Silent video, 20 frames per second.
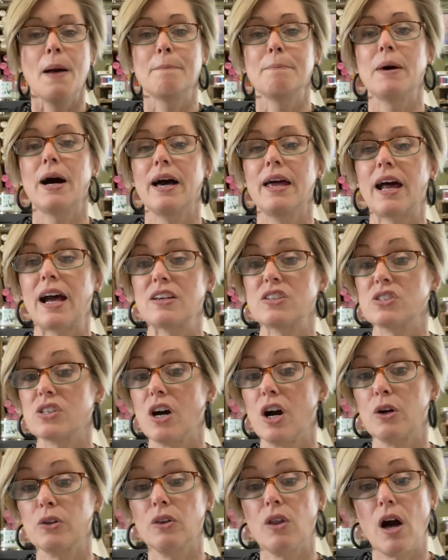But I
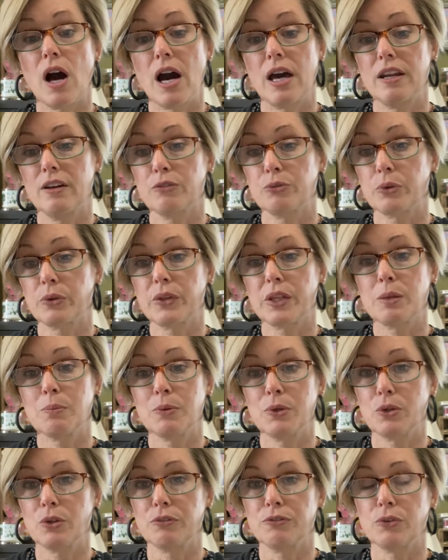saw a lot of really
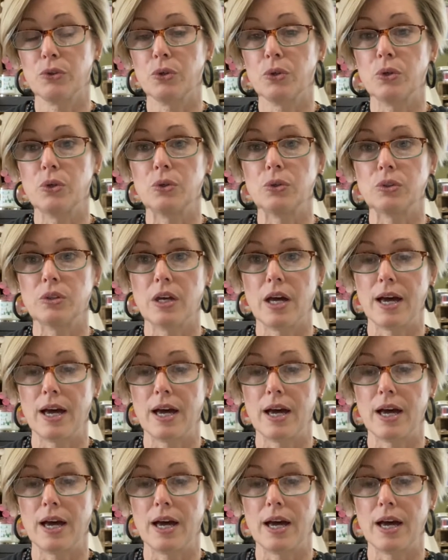beautiful,